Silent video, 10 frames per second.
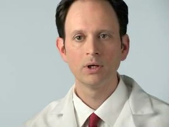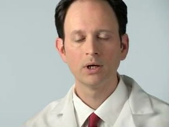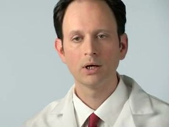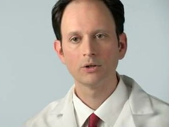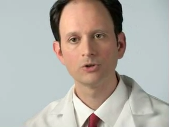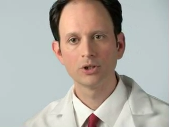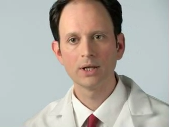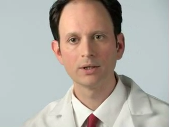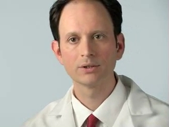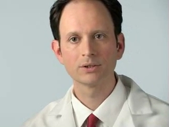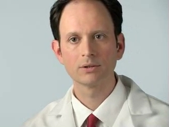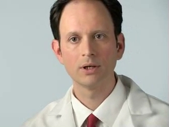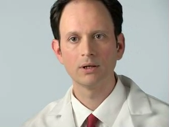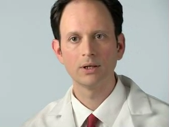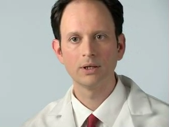uh, genetics
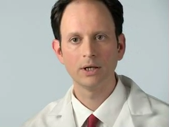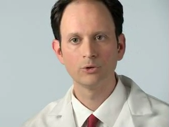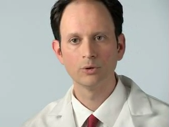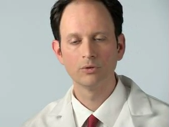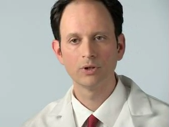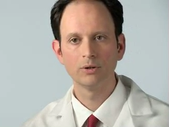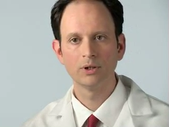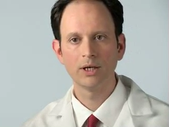and atrial, in